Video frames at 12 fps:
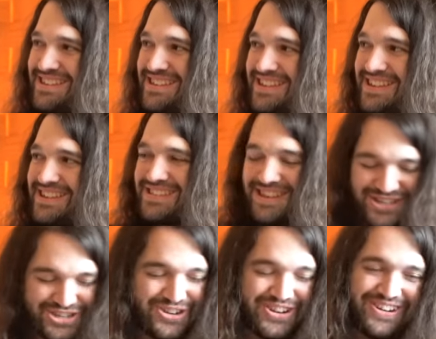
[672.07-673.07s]

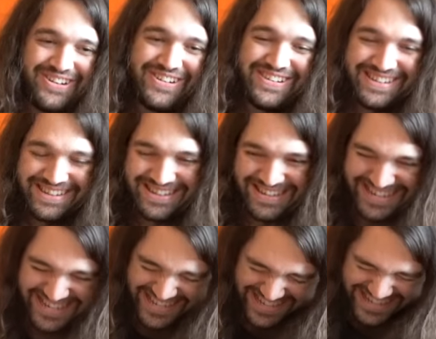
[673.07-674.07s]

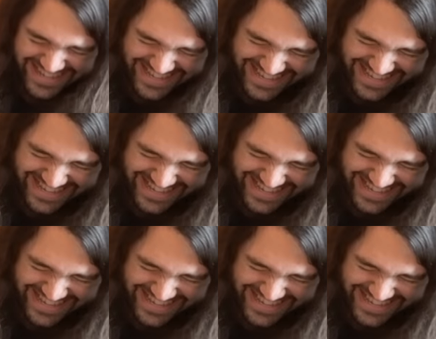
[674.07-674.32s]
This person isn't speaking.